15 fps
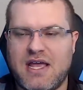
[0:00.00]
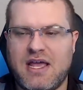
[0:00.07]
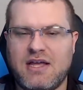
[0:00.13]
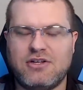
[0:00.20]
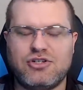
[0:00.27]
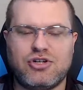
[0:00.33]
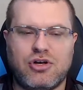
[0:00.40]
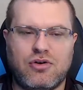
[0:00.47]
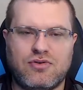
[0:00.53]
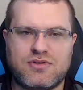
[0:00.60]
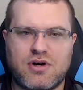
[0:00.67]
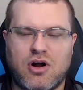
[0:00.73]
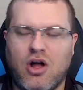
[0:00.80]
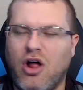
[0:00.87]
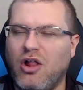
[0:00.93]
and Jones
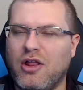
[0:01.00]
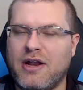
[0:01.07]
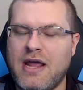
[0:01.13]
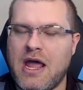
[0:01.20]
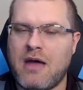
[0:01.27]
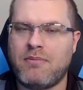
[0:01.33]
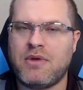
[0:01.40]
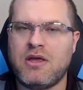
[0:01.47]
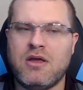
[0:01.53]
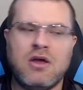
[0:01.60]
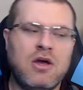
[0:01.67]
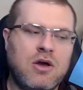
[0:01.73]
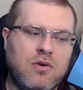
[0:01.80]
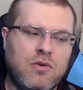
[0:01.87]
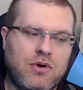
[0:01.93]
are all unhappy
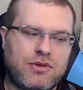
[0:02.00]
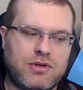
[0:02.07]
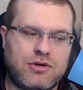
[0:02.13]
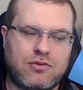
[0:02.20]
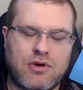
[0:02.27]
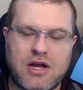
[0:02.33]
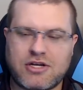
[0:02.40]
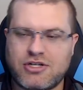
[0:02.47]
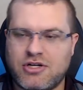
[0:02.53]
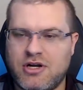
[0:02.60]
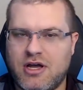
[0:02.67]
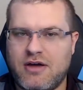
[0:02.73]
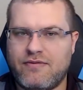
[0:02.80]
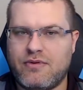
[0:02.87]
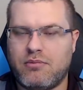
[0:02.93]
with the direction
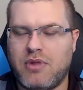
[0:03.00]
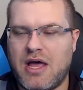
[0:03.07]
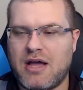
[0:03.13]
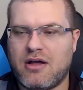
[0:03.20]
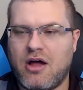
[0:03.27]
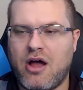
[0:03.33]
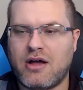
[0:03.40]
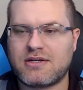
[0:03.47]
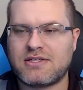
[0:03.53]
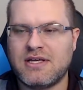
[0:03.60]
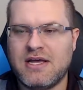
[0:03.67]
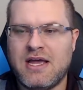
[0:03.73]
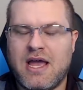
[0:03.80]
of the Blackhawks